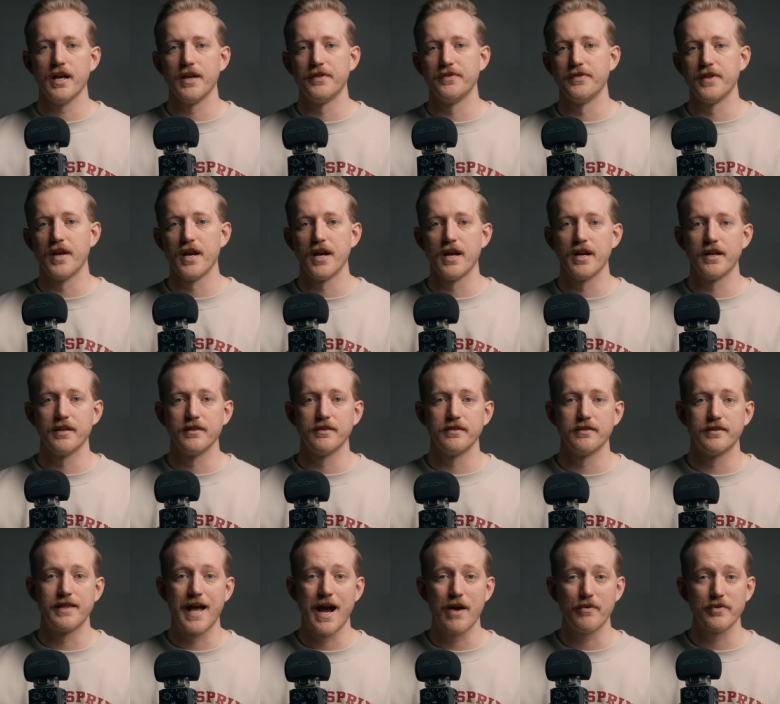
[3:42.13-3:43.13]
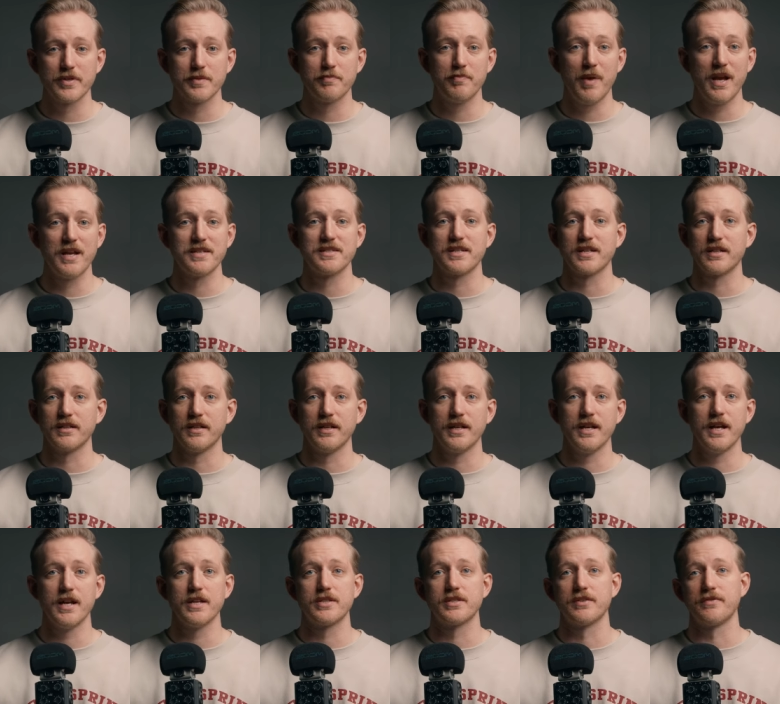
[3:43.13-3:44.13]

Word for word: And then that was basically it.